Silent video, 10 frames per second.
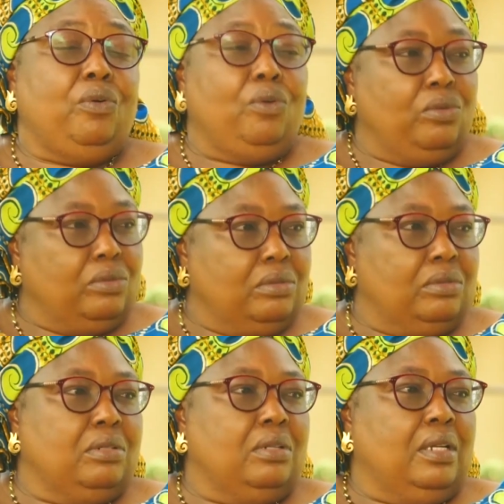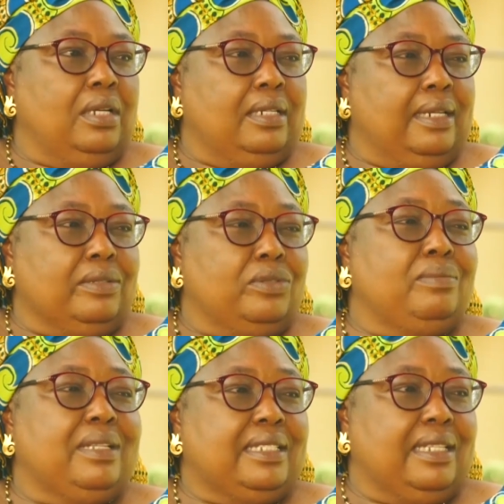old
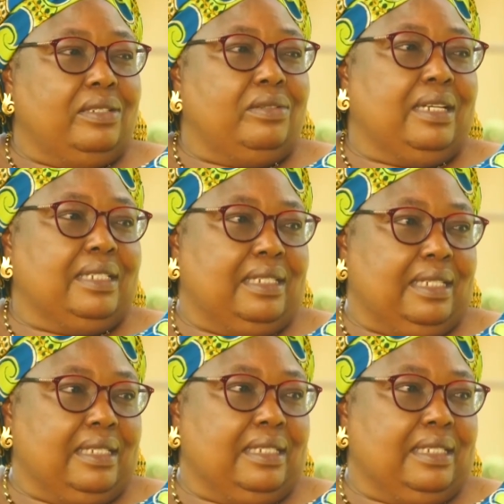Dansoma Central Church.